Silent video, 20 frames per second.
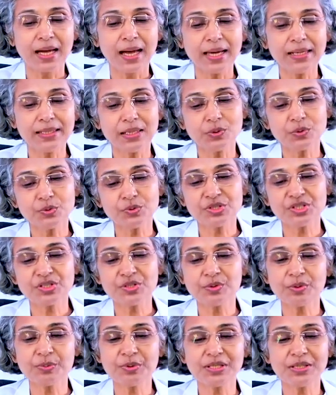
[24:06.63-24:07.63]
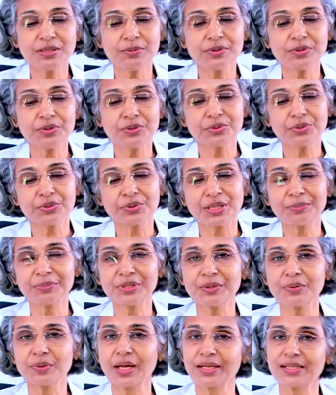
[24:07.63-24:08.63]
and now she will be able to come
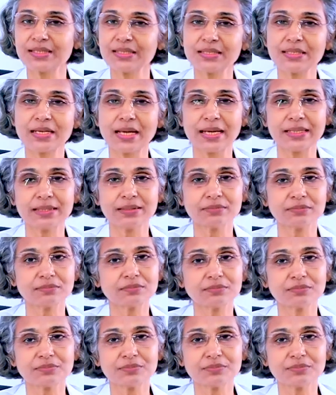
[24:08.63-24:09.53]
down another 9